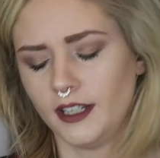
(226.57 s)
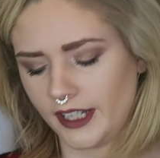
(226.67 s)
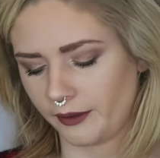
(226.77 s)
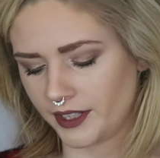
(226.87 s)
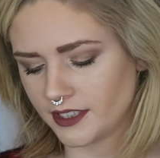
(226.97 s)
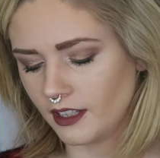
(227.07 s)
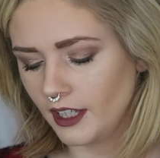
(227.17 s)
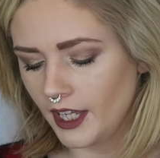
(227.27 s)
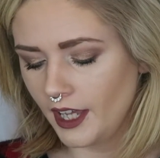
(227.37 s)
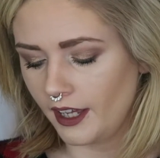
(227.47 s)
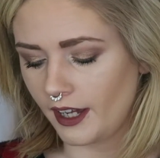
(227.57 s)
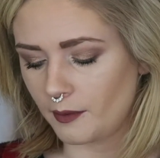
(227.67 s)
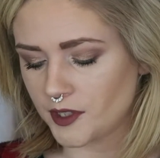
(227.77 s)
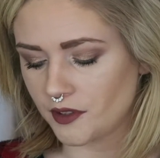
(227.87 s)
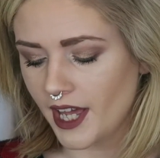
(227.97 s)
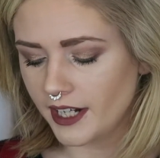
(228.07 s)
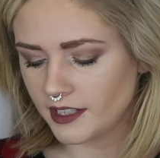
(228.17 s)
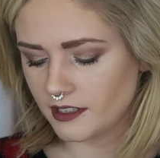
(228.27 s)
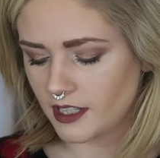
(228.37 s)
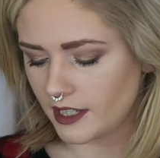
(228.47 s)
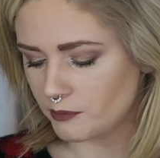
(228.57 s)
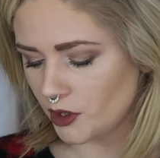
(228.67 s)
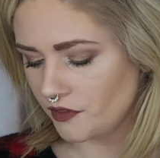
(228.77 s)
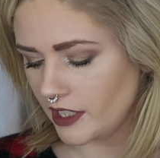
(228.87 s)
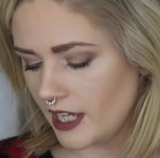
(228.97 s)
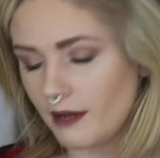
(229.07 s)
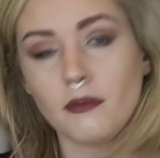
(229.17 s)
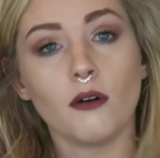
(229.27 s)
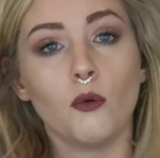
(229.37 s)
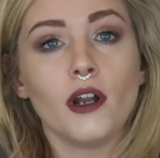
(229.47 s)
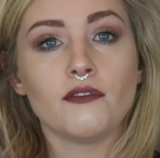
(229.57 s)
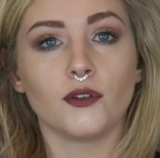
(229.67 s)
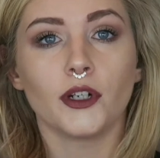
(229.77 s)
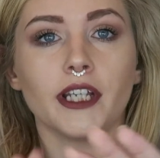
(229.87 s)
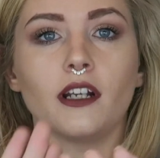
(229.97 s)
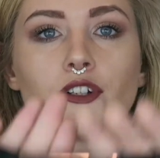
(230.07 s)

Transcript: Anyways, so that is the Morphe M140, and